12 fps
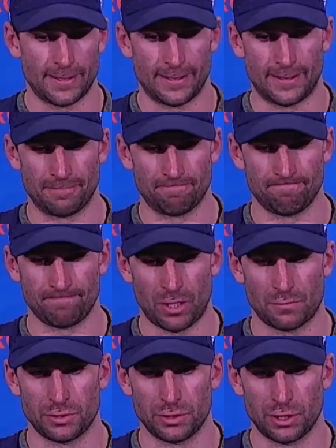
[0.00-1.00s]

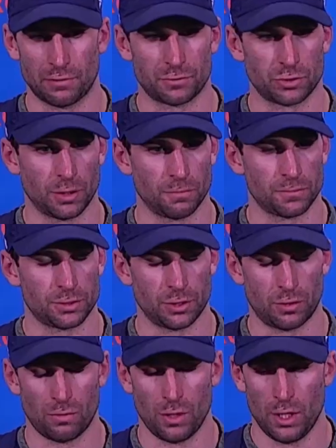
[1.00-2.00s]
Obviously, tough trip.
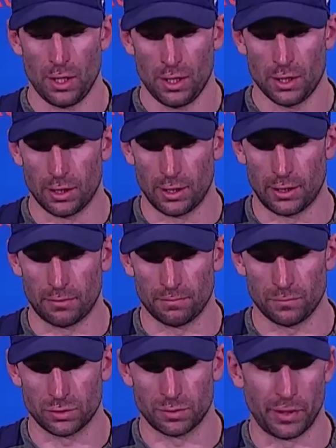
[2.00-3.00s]
So it
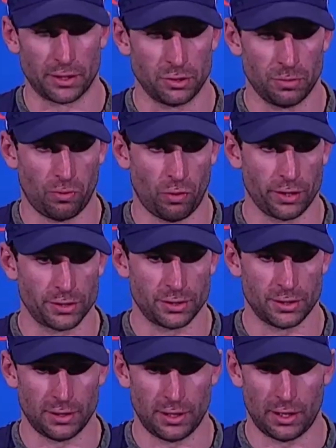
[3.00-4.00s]
was a big 2 points
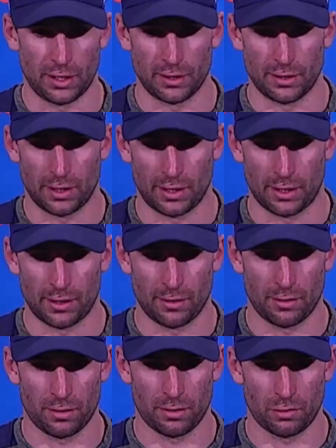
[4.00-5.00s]
and
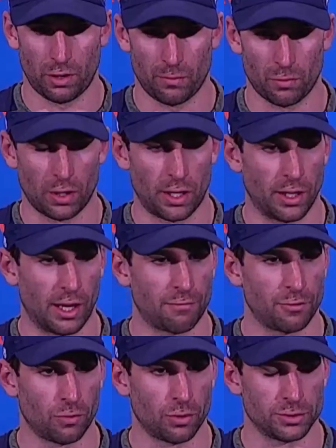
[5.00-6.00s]
great morale
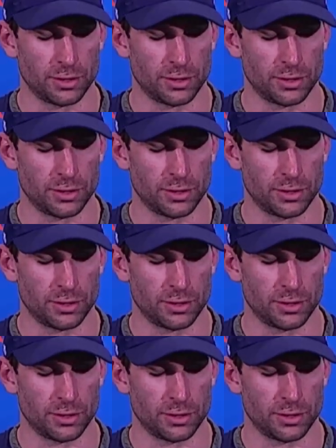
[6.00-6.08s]
afterwards.